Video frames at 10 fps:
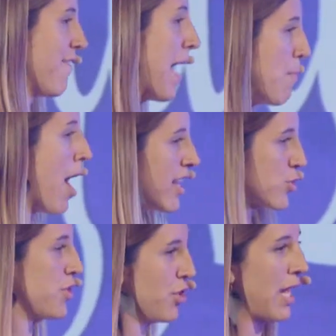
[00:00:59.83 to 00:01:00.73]
I'm honest
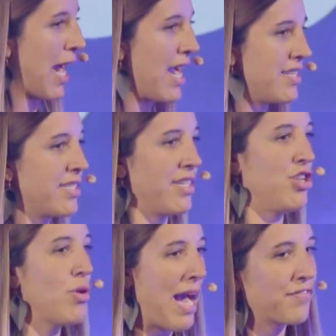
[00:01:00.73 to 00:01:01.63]
with you guys, and
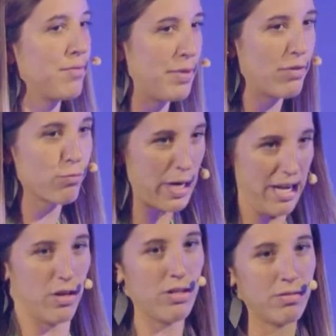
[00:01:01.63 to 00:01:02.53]
you have to be
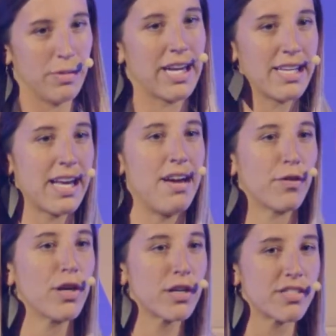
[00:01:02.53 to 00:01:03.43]
real, because I've
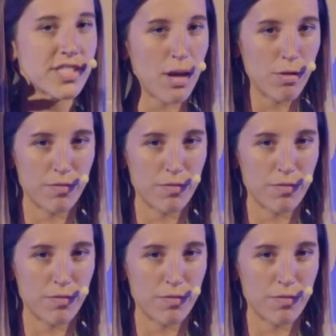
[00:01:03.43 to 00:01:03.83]
heard some of